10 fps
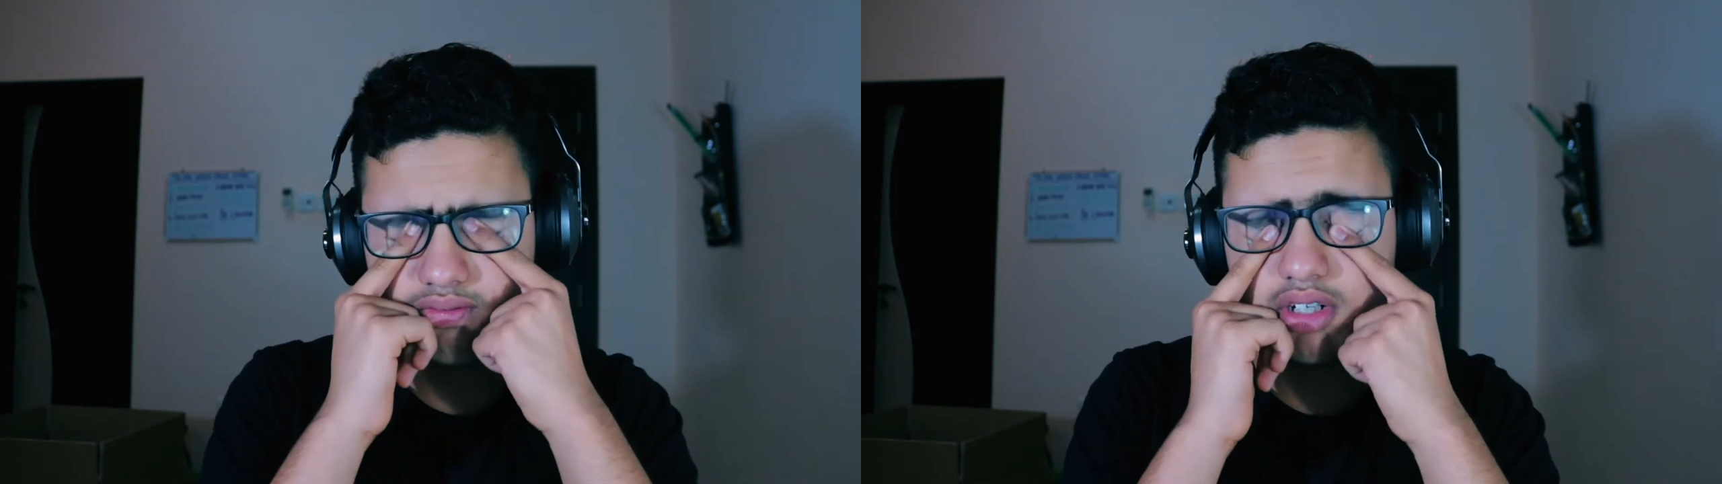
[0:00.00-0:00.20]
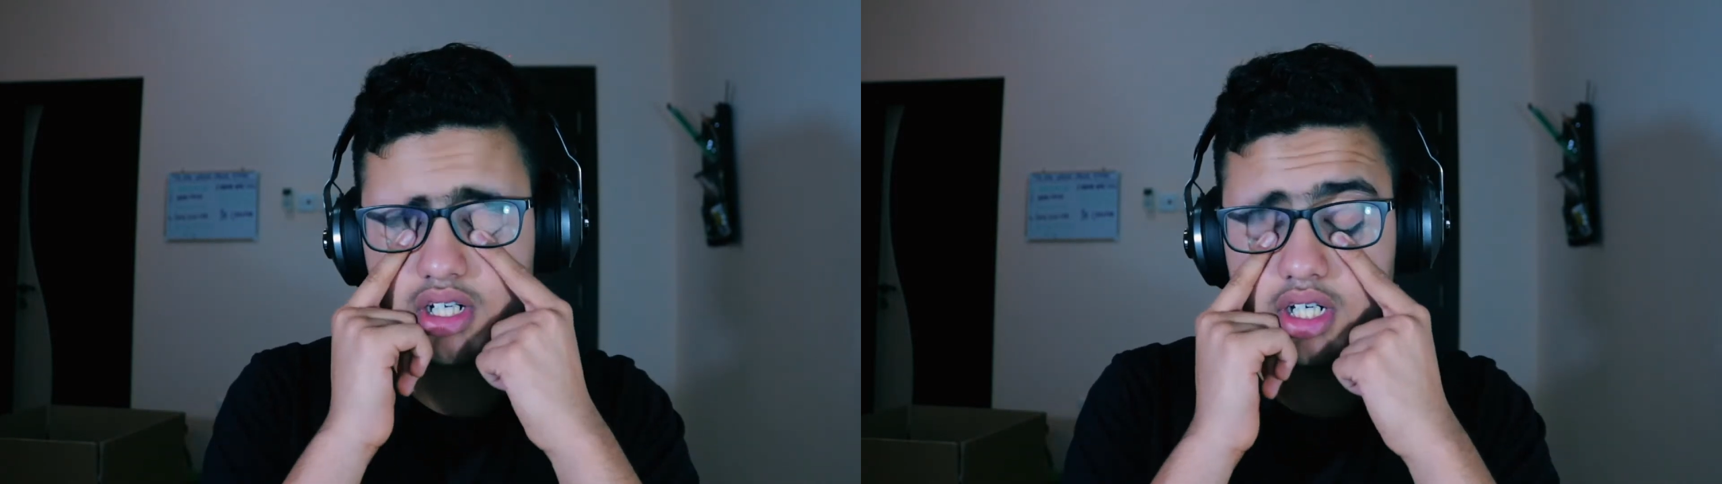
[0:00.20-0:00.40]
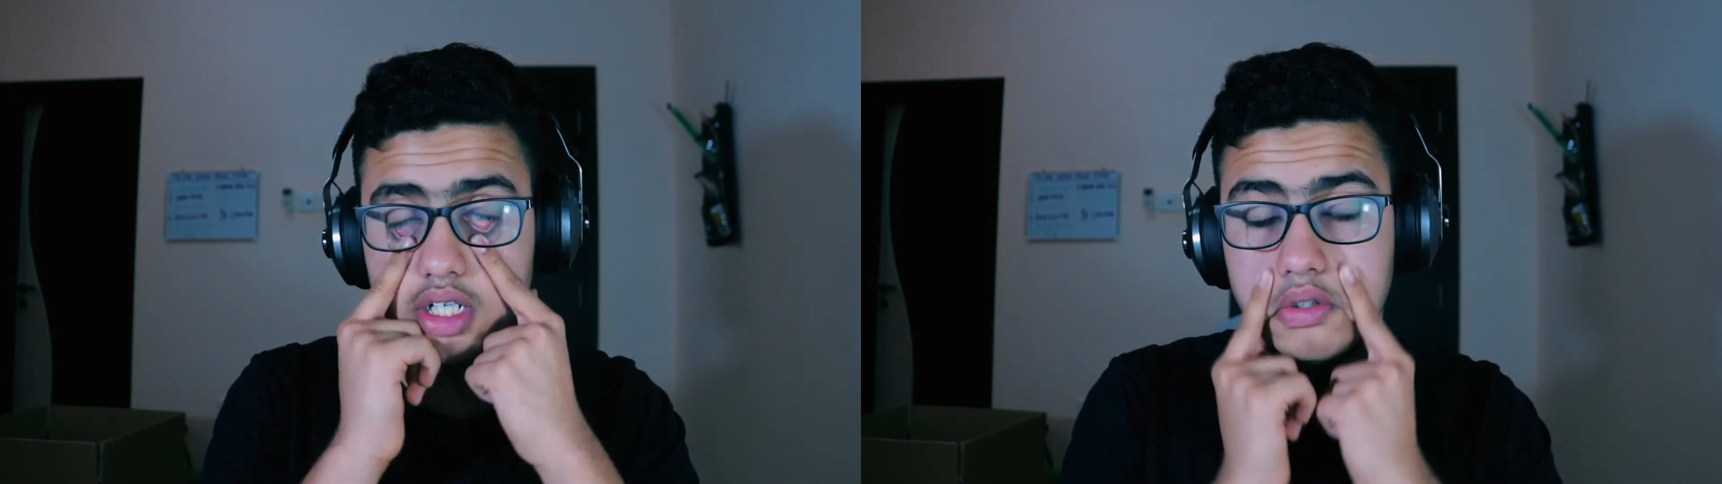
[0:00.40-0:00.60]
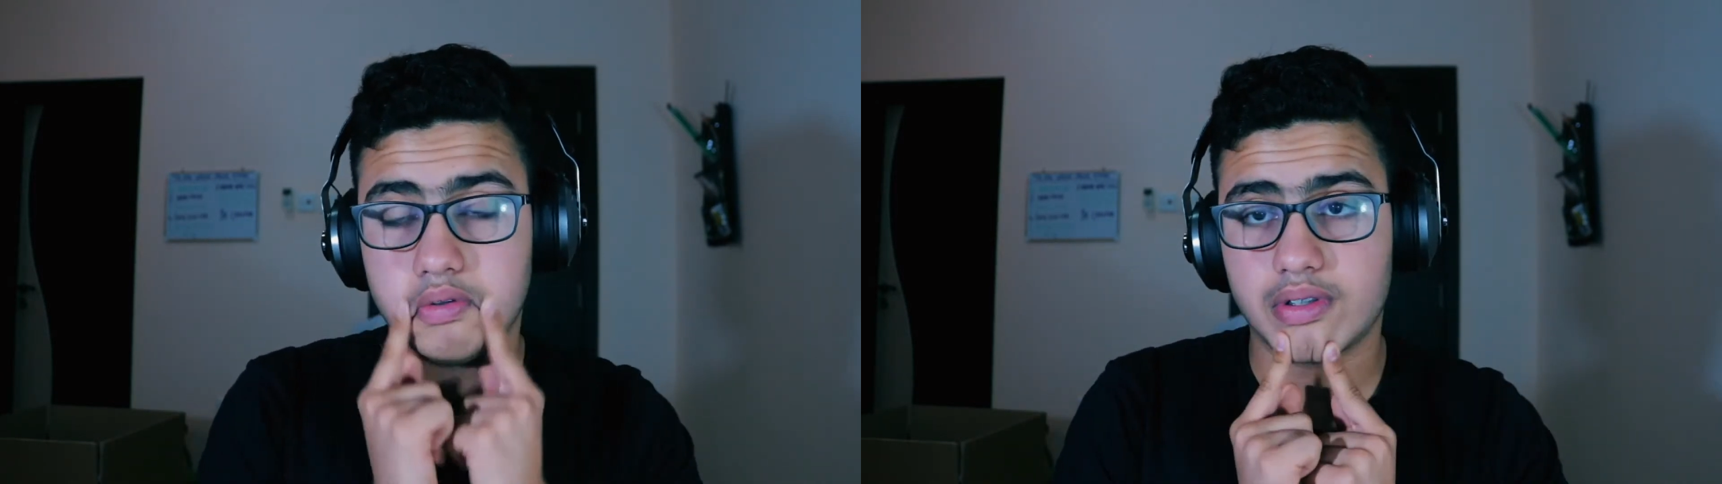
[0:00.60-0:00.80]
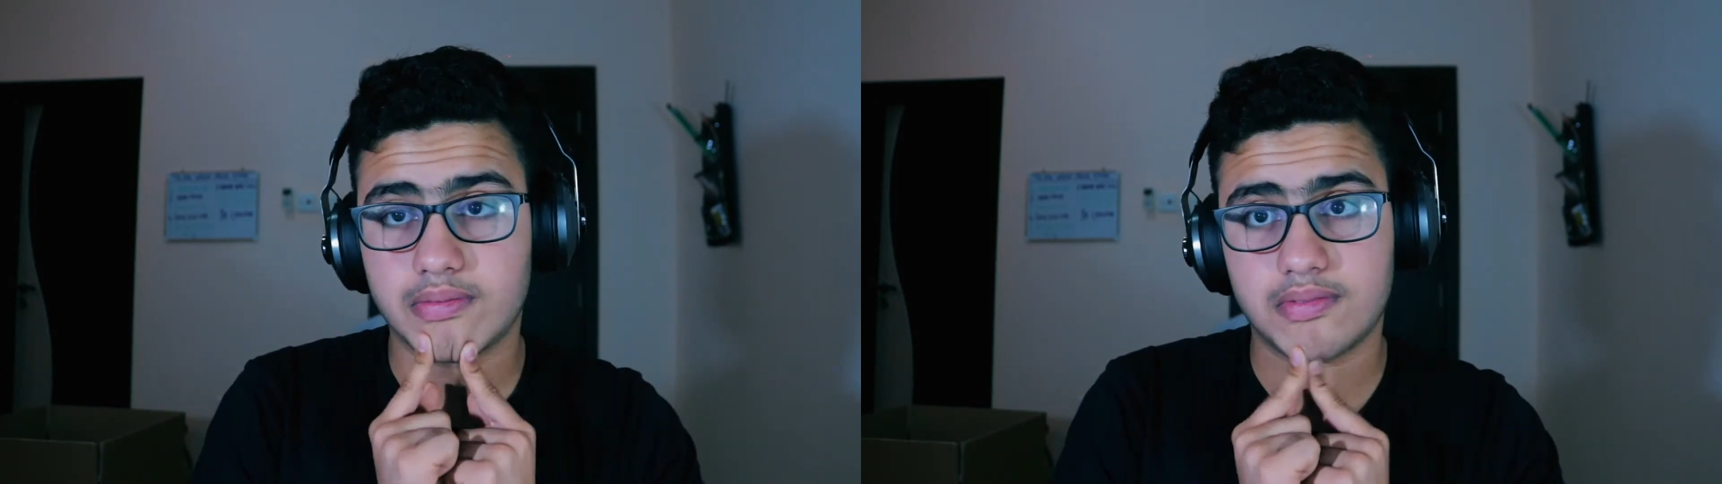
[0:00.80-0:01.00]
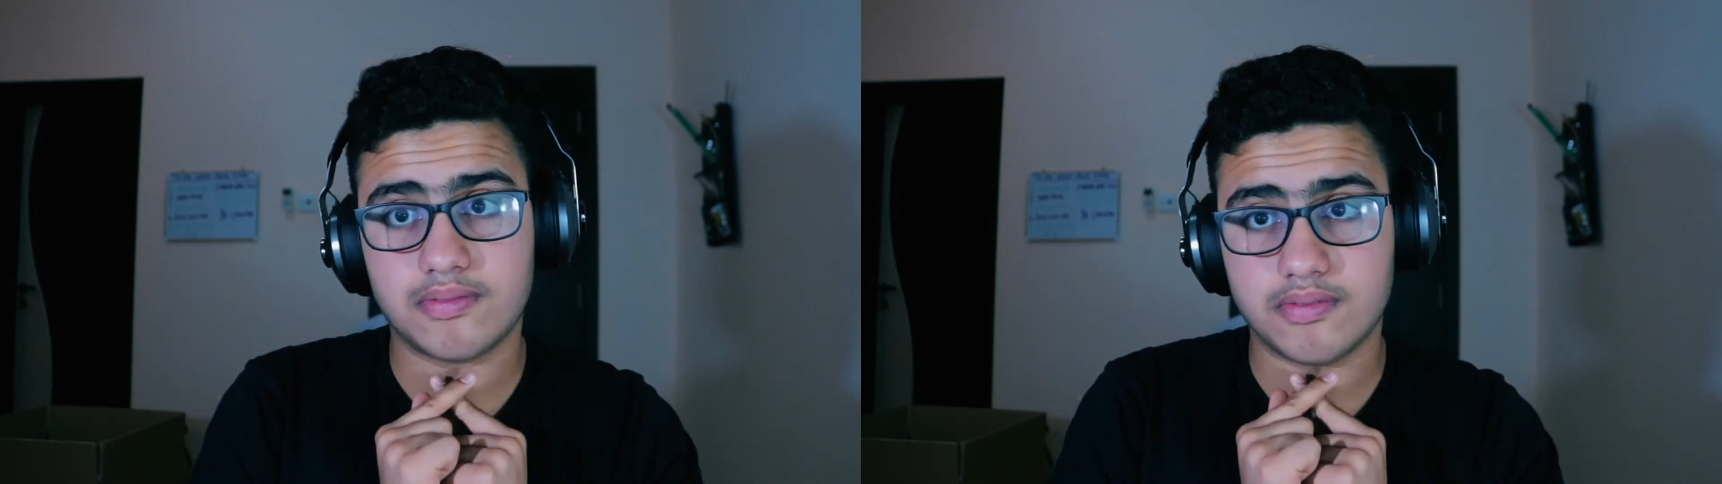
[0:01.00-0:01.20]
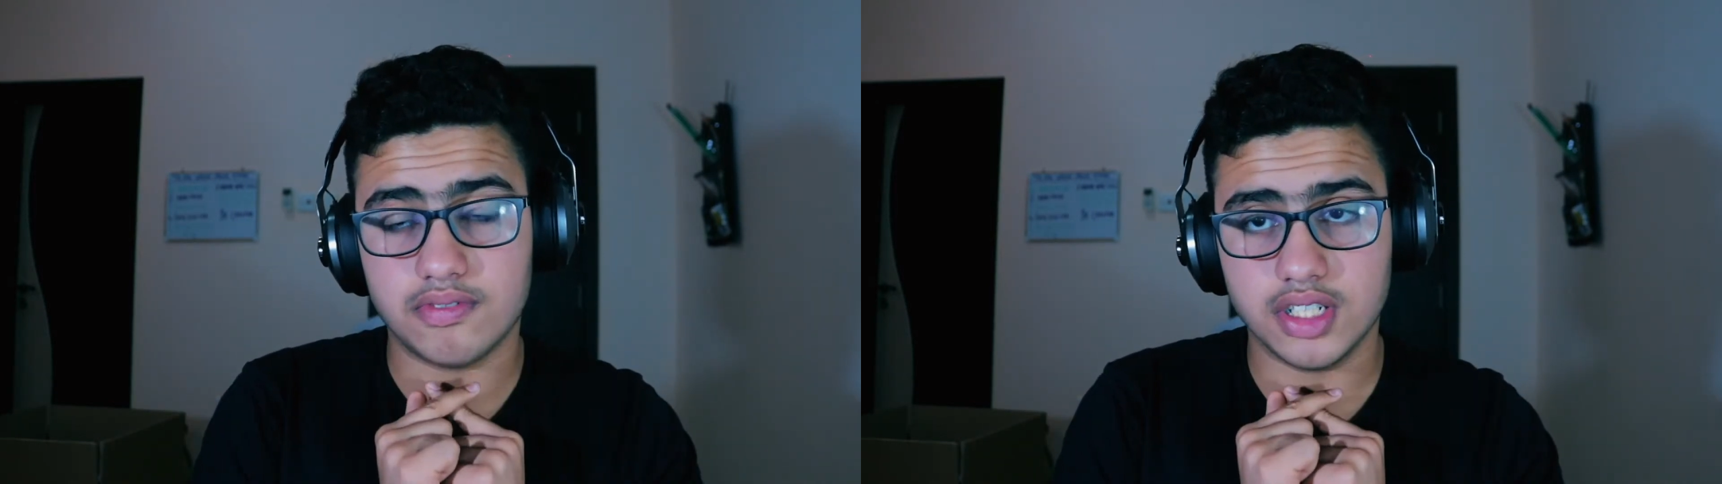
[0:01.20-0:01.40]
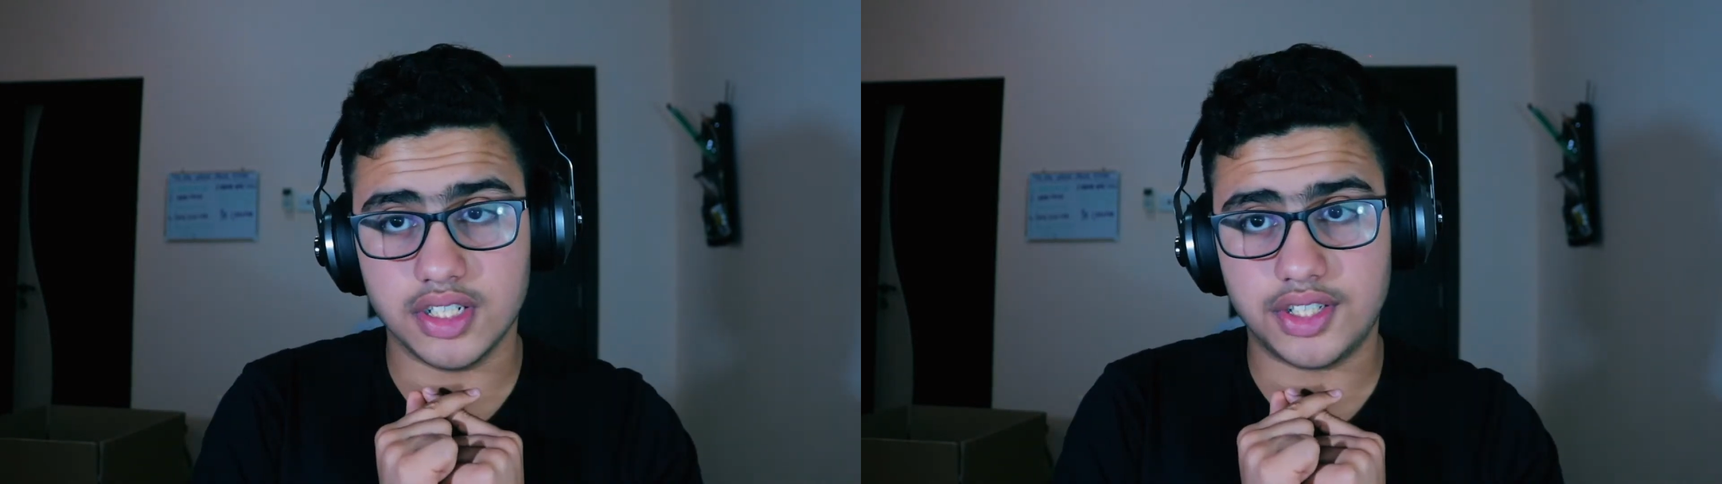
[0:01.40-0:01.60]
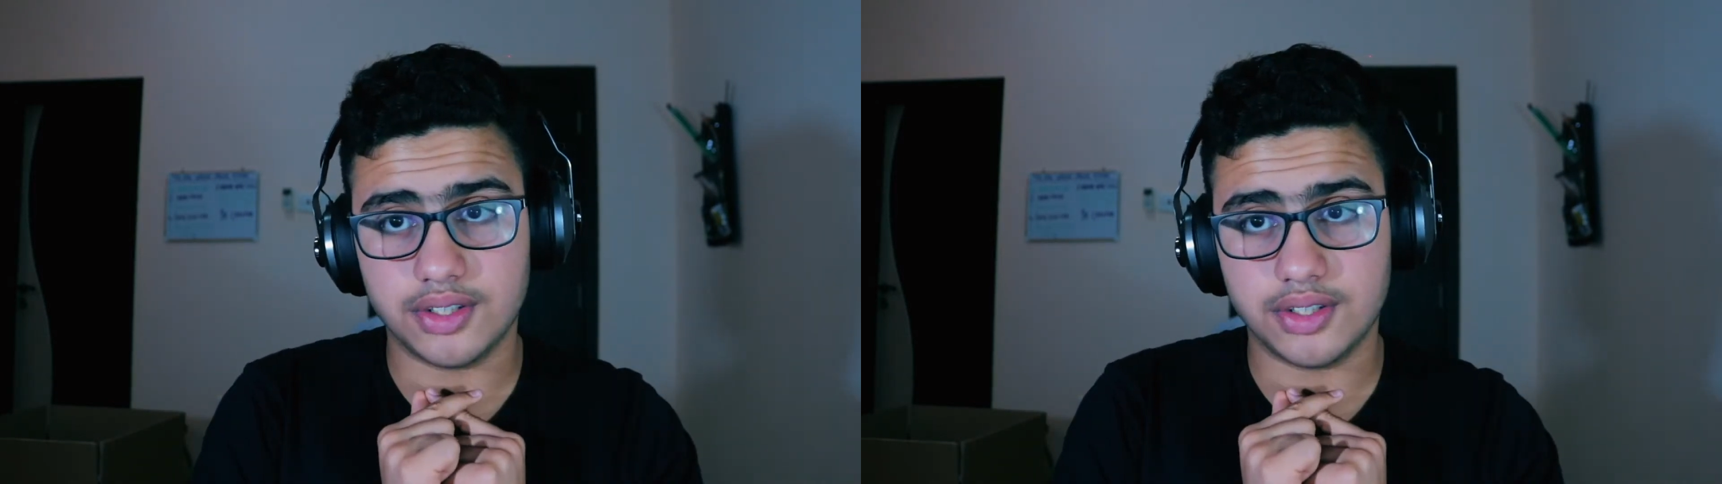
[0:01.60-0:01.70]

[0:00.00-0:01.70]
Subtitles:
my eyes need